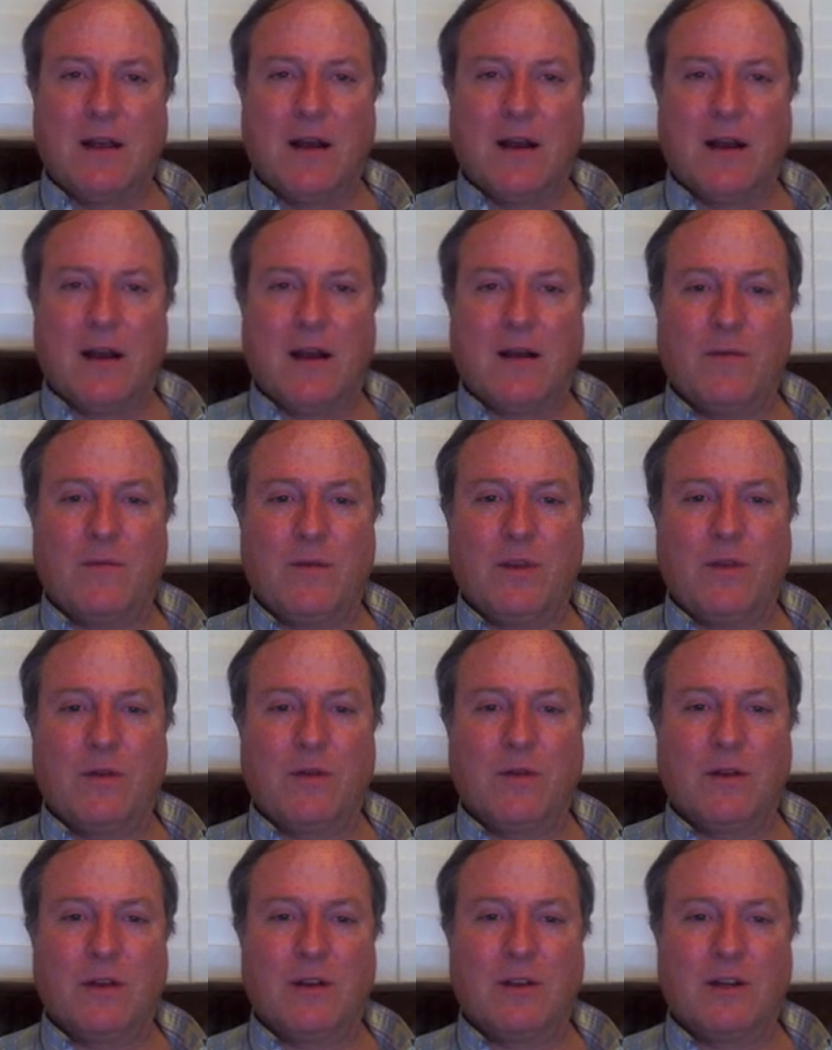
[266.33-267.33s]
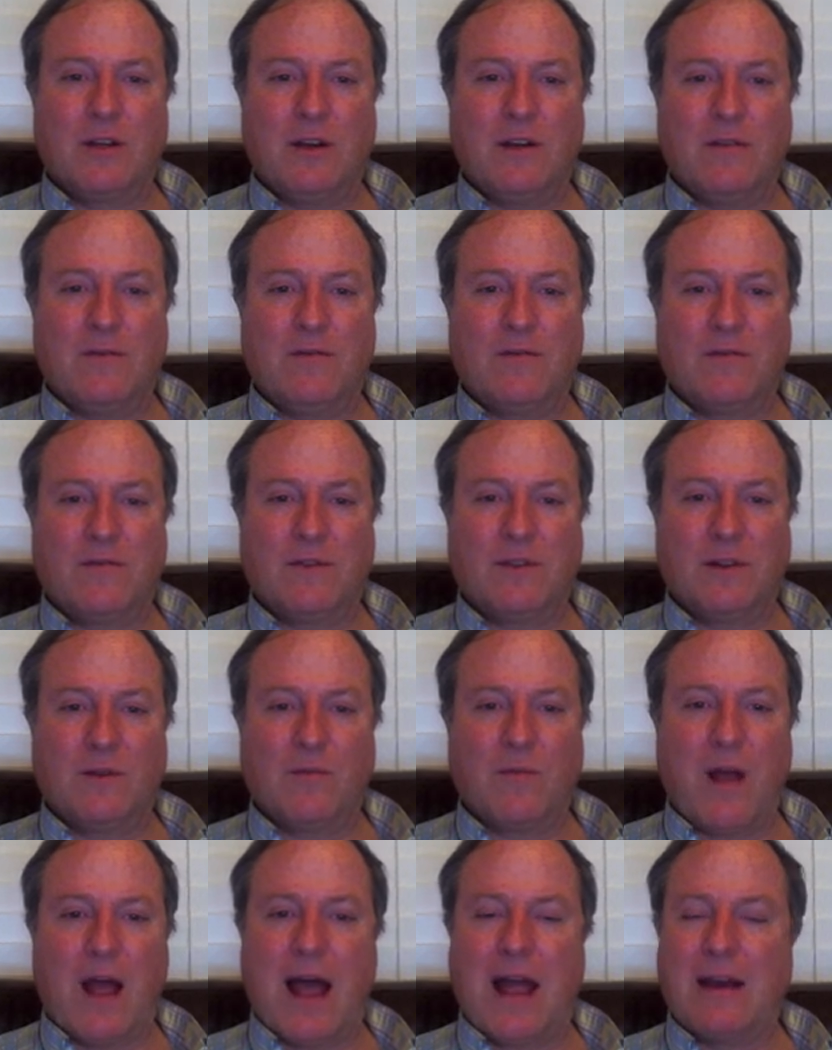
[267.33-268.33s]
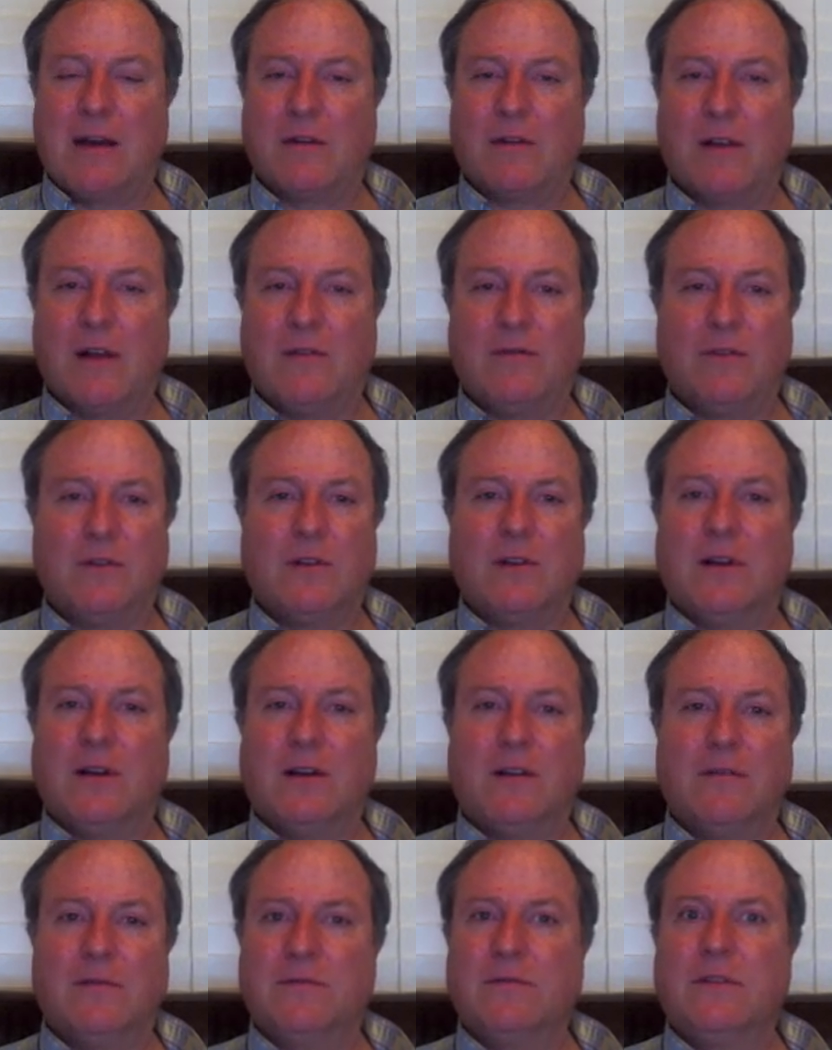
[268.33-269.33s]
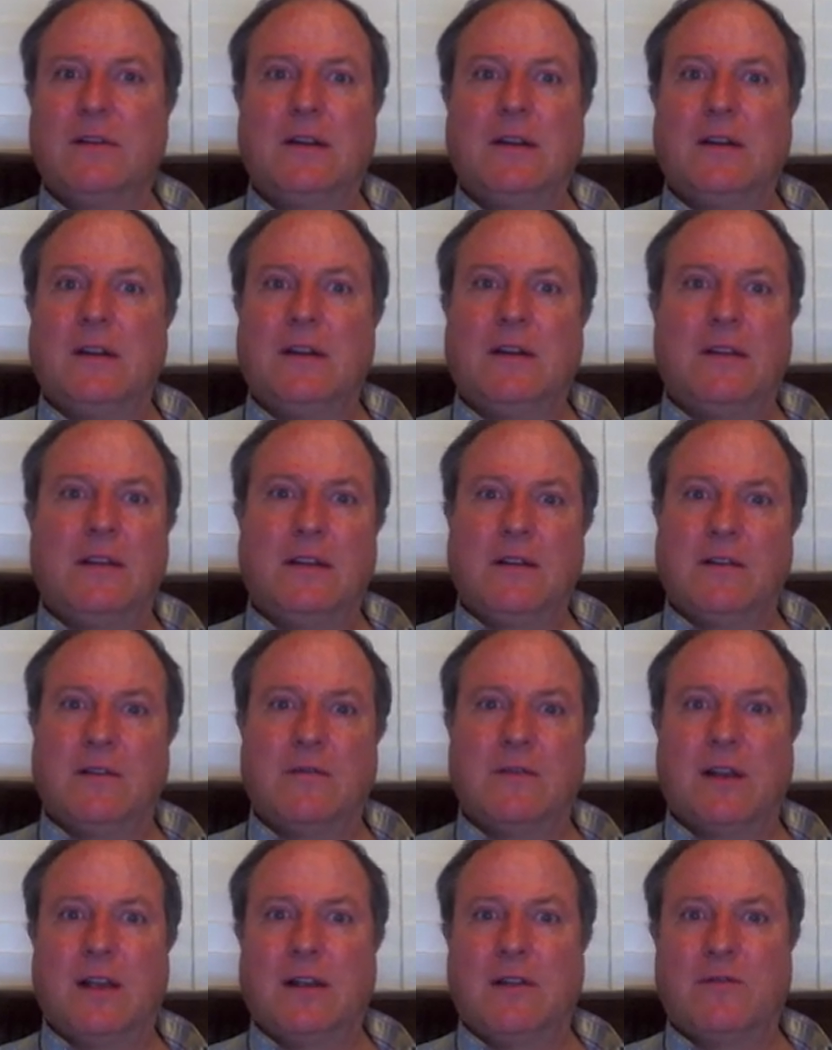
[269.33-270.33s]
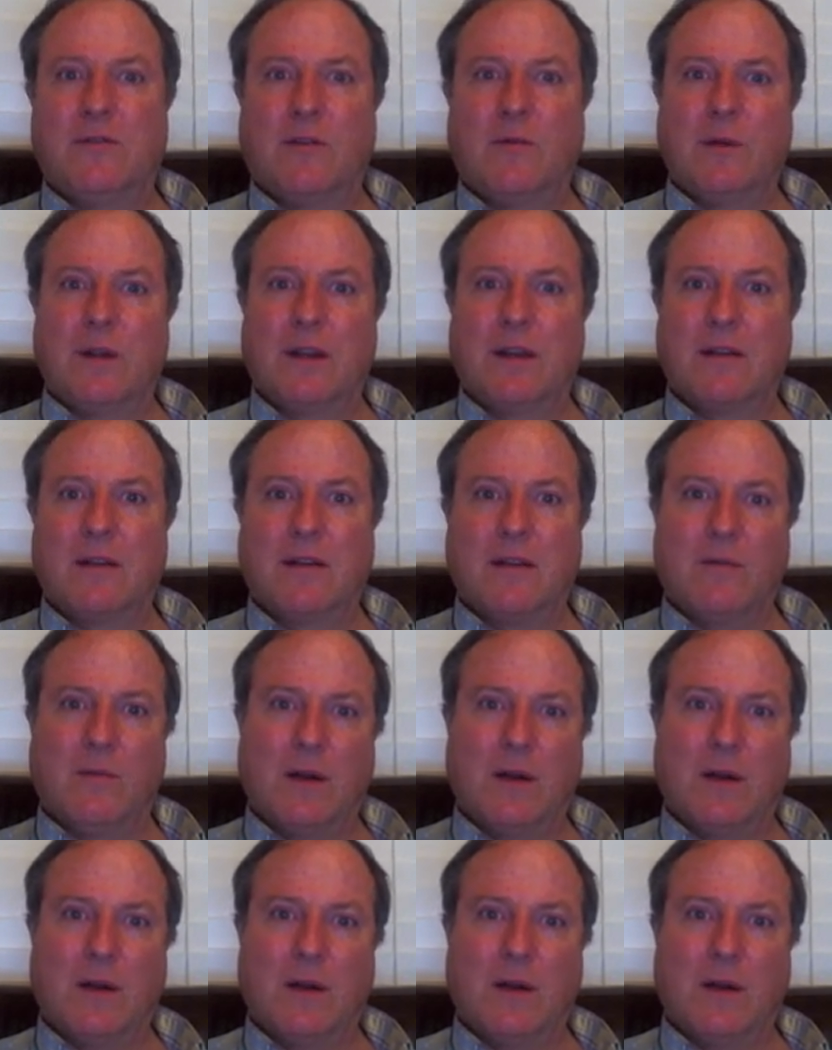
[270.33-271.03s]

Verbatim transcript: um, you can achieve some higher level of you know, daydreaming mm-hmm.